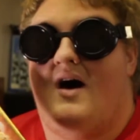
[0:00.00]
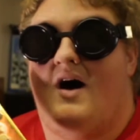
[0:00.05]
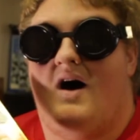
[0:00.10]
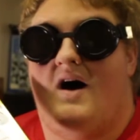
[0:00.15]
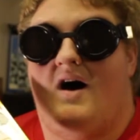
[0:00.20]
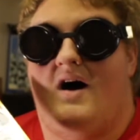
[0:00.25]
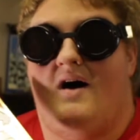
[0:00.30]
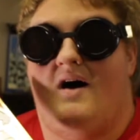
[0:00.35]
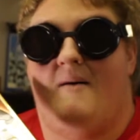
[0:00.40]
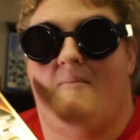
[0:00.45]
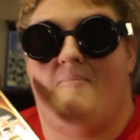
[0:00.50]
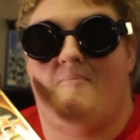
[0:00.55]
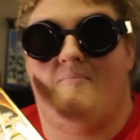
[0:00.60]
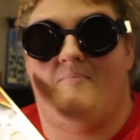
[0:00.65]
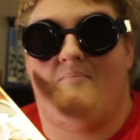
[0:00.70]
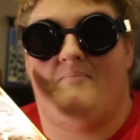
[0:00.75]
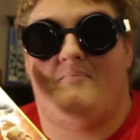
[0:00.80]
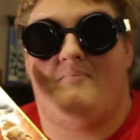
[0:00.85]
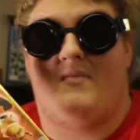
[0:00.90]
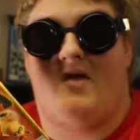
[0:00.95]
Um,
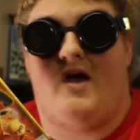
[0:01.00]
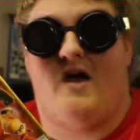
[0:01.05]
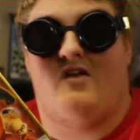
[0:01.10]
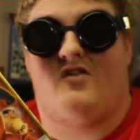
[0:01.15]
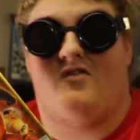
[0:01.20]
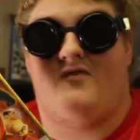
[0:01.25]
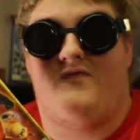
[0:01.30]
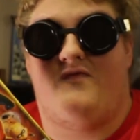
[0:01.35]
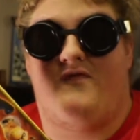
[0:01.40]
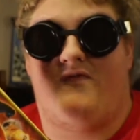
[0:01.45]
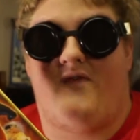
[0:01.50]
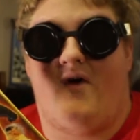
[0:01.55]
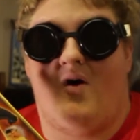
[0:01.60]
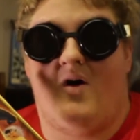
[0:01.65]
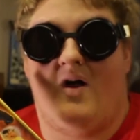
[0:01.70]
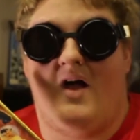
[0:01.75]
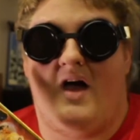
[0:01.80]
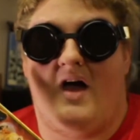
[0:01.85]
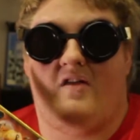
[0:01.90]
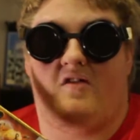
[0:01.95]
as
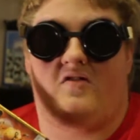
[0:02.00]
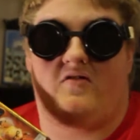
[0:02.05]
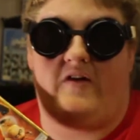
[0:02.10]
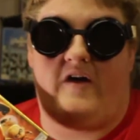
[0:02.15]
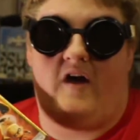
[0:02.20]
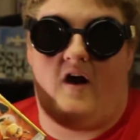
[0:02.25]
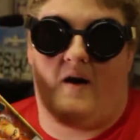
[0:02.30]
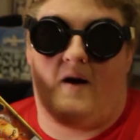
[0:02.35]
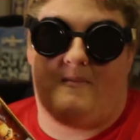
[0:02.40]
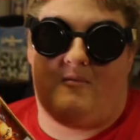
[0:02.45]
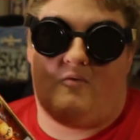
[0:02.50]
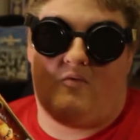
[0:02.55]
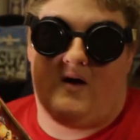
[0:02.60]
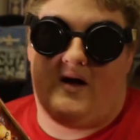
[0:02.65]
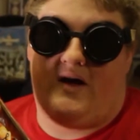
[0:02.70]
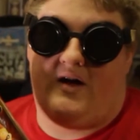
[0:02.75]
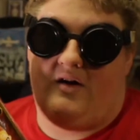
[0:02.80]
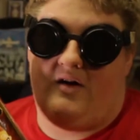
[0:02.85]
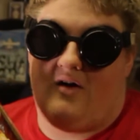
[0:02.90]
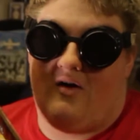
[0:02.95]
far as the
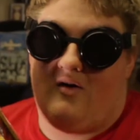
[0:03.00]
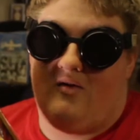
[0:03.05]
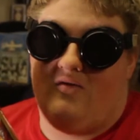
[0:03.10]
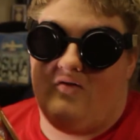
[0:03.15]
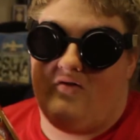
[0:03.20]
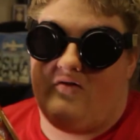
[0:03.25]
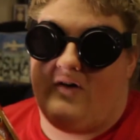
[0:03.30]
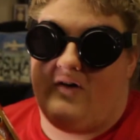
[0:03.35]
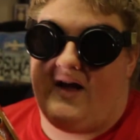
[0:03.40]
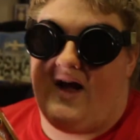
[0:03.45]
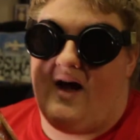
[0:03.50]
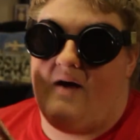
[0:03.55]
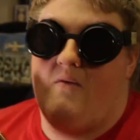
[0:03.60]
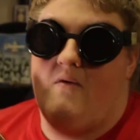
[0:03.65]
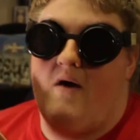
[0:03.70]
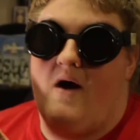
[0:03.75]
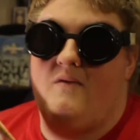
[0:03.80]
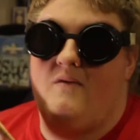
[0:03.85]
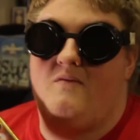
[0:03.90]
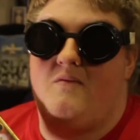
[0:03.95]
upgrade goes, like I,
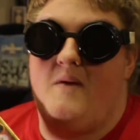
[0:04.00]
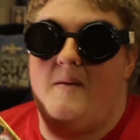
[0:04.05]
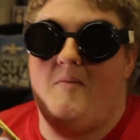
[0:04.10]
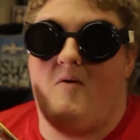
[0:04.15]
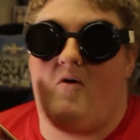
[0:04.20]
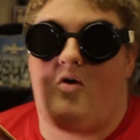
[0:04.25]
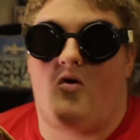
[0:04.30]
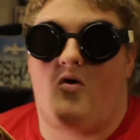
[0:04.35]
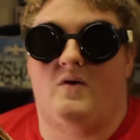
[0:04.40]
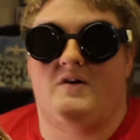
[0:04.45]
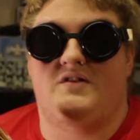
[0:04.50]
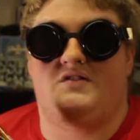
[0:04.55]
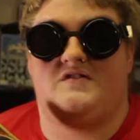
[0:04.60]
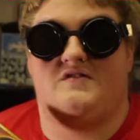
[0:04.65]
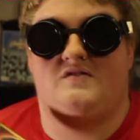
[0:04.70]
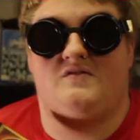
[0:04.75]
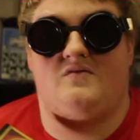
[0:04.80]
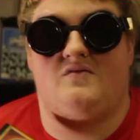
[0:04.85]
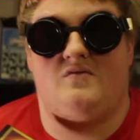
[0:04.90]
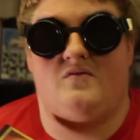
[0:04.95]
I remember going
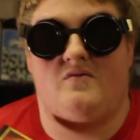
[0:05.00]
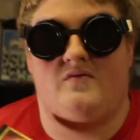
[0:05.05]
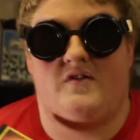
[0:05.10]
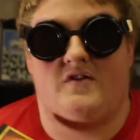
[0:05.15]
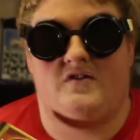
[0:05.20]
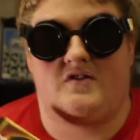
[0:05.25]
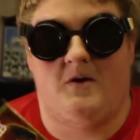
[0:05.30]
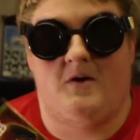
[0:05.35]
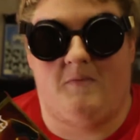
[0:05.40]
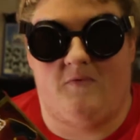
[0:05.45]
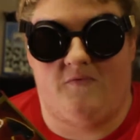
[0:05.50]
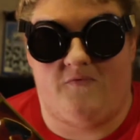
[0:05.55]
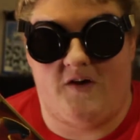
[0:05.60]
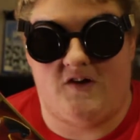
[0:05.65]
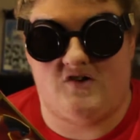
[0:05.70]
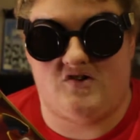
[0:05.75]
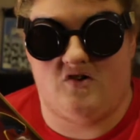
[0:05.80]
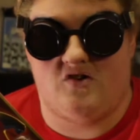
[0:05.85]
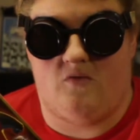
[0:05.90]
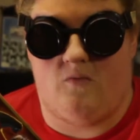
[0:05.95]
to the double
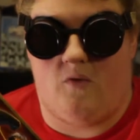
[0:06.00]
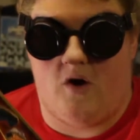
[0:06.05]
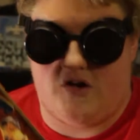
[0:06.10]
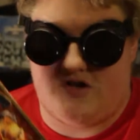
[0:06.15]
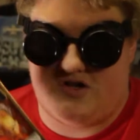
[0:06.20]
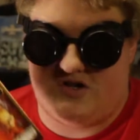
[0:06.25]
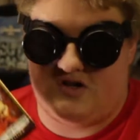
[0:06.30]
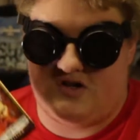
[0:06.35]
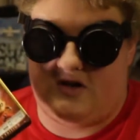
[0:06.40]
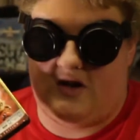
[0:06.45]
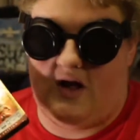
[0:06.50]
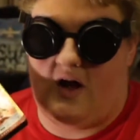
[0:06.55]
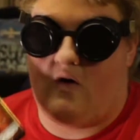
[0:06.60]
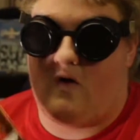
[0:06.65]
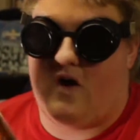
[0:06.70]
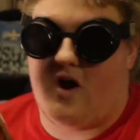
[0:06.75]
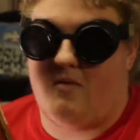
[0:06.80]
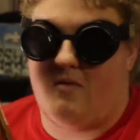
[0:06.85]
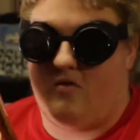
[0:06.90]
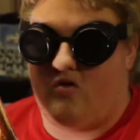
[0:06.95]
feature to watch The
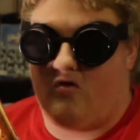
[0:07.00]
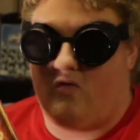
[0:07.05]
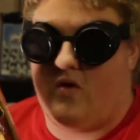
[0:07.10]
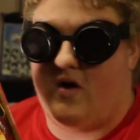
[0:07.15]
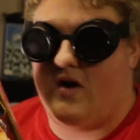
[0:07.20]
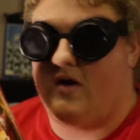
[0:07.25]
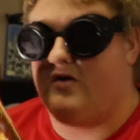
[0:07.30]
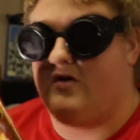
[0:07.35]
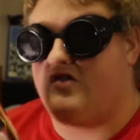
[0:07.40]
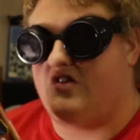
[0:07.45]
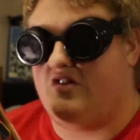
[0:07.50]
Incredibles 1 and